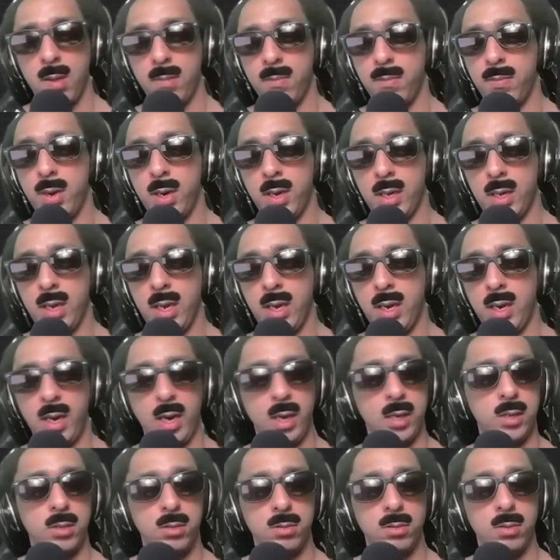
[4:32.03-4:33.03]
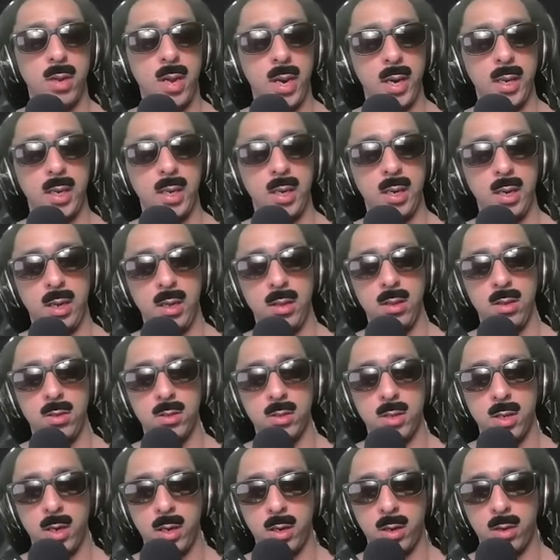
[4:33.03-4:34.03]
but again, I do like it in
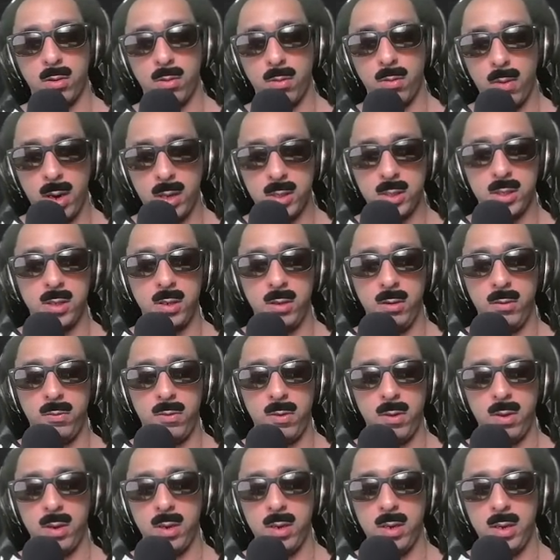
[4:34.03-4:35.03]
those aggressive